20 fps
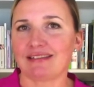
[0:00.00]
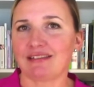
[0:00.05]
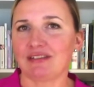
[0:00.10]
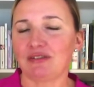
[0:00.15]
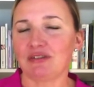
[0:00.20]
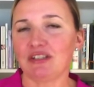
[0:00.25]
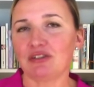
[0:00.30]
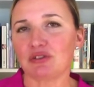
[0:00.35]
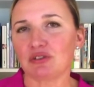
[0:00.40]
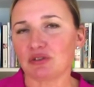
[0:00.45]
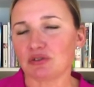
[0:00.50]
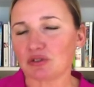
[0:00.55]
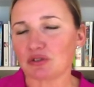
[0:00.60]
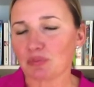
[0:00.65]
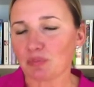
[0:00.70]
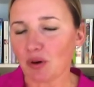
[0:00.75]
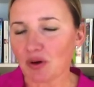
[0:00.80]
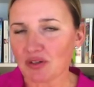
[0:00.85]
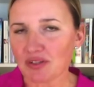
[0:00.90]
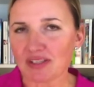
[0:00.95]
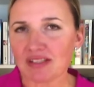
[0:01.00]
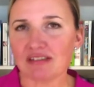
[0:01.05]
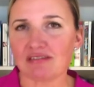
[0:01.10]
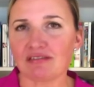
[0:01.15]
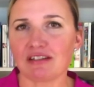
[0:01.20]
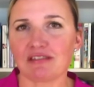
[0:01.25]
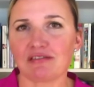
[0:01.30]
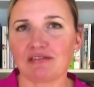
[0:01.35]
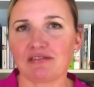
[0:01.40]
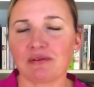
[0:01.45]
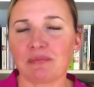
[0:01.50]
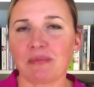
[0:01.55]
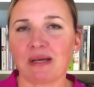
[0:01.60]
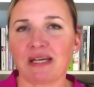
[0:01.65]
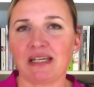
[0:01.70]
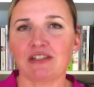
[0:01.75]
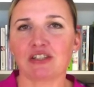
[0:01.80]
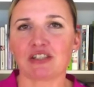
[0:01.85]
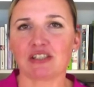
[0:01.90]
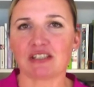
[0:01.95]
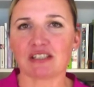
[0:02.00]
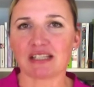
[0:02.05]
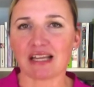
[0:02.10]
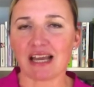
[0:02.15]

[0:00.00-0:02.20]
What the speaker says: You need to use positive affirmations